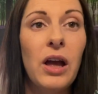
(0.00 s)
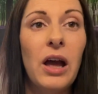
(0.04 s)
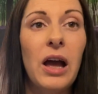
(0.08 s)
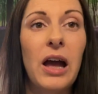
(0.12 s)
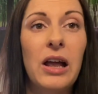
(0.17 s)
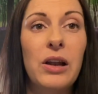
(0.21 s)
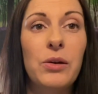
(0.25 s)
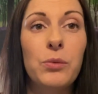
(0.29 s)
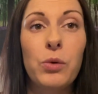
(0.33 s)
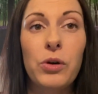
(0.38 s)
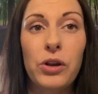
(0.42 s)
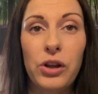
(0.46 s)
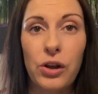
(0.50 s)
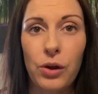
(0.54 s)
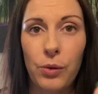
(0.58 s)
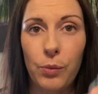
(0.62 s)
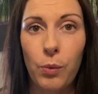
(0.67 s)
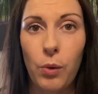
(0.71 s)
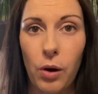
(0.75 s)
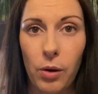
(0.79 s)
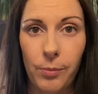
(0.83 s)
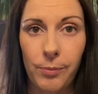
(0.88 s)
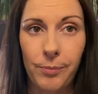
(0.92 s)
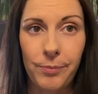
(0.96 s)
and what you
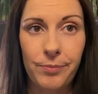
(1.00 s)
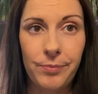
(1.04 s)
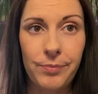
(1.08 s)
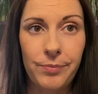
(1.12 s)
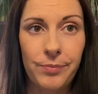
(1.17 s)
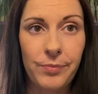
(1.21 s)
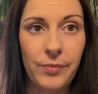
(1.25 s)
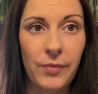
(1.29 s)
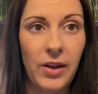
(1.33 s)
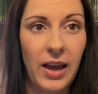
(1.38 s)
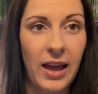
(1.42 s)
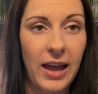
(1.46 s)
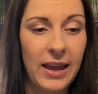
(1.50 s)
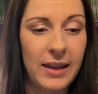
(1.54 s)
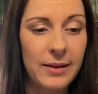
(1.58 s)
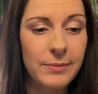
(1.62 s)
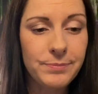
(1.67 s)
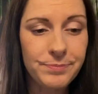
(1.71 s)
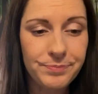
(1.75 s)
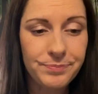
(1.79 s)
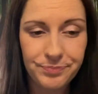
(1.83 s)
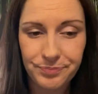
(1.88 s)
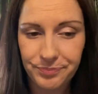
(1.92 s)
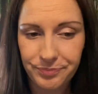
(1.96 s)
want? Okay.